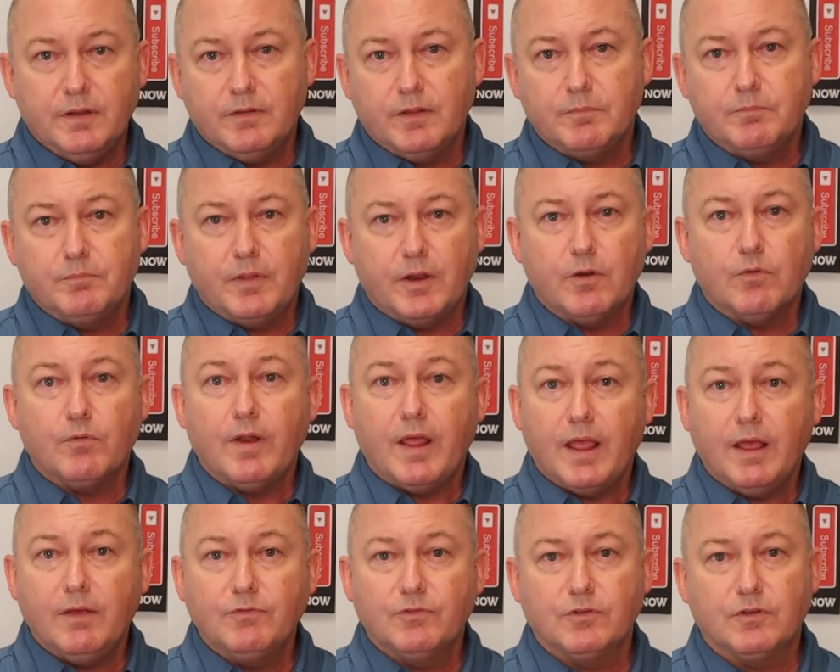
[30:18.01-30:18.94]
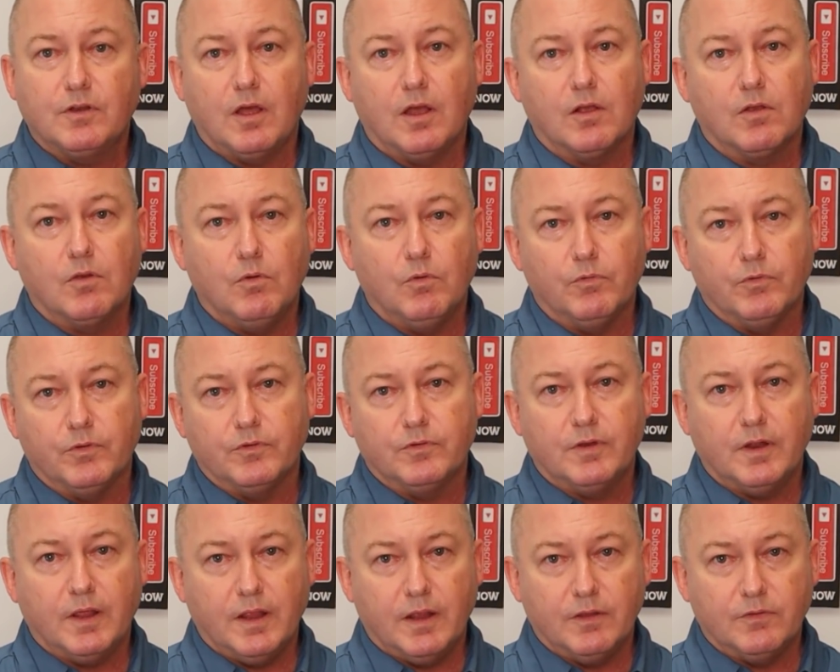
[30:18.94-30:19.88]
They don't have stockholders
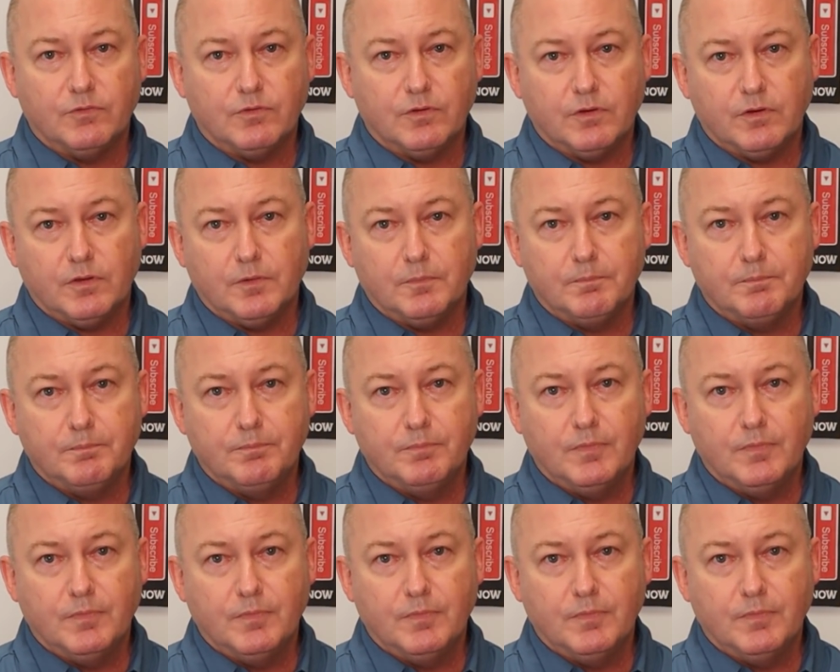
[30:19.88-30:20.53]
to answer to.